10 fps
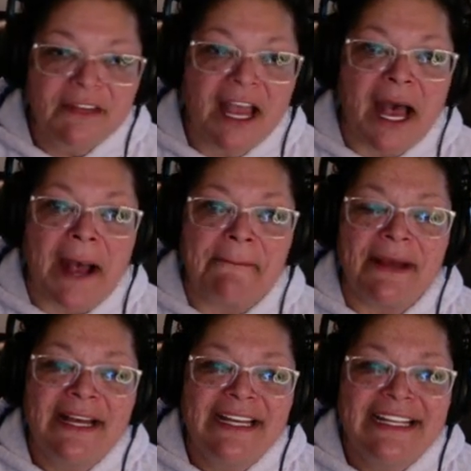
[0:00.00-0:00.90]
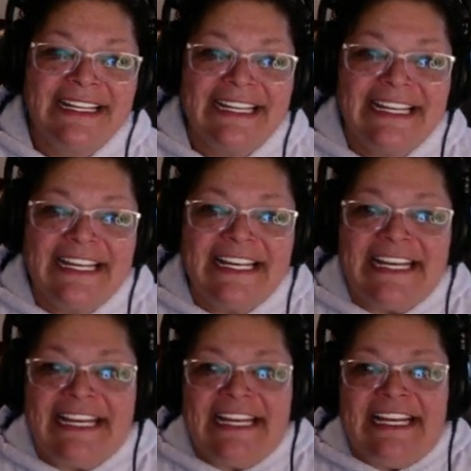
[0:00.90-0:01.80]
um,
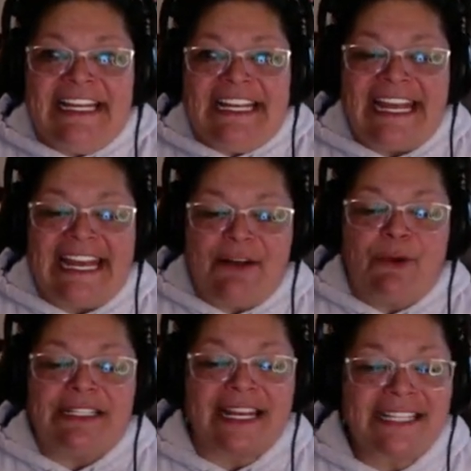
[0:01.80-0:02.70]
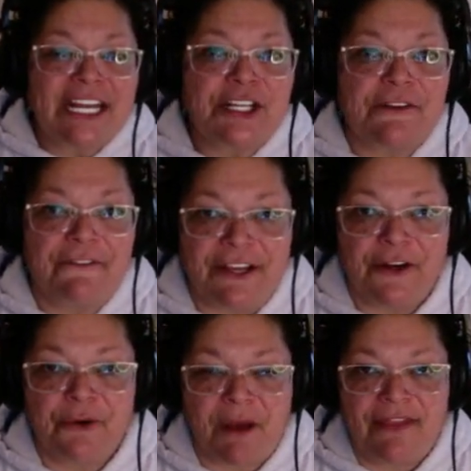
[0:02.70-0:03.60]
it, when Destination
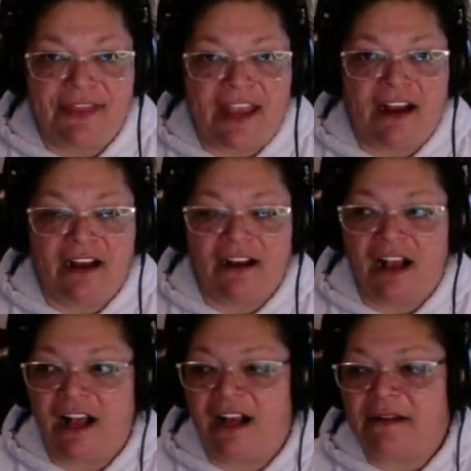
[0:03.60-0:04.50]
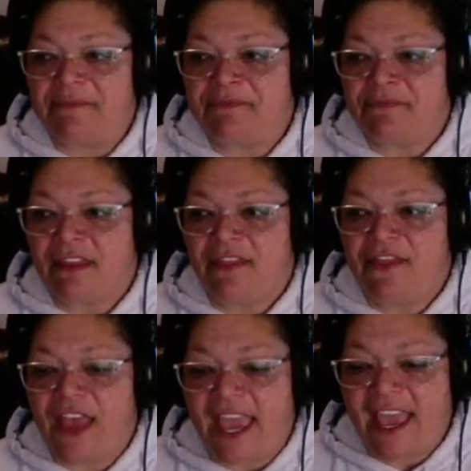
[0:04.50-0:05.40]
Fear went there, um,
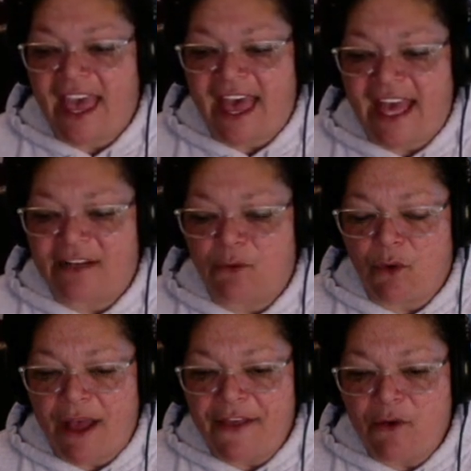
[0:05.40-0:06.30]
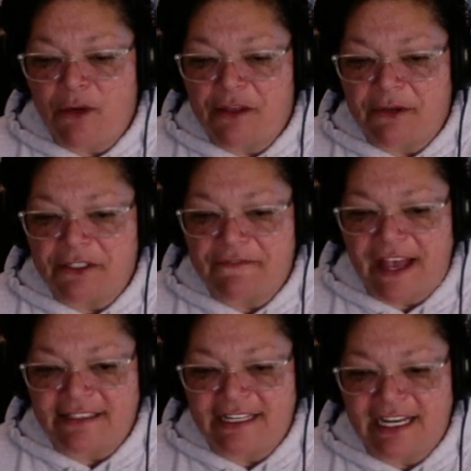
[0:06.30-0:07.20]
they had I think one of the most
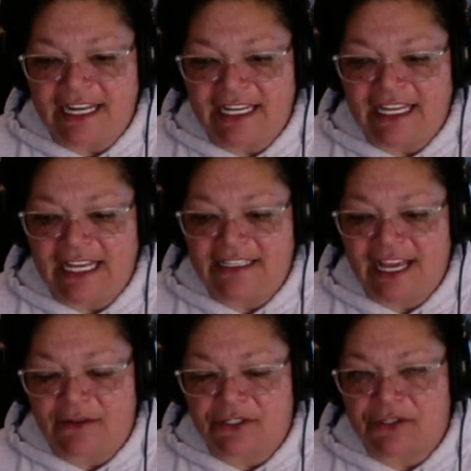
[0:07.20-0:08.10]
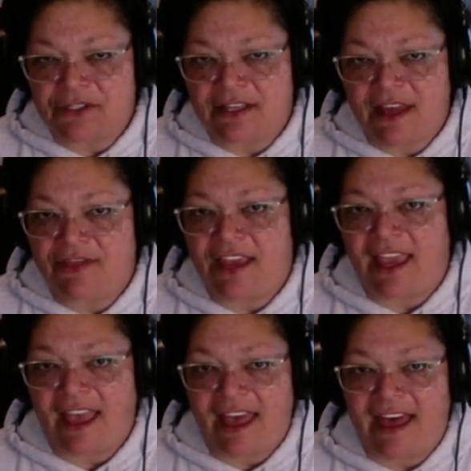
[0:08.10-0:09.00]
fascinating encounters that they
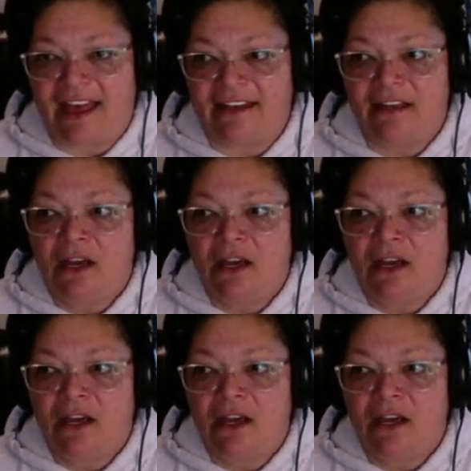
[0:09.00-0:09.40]
had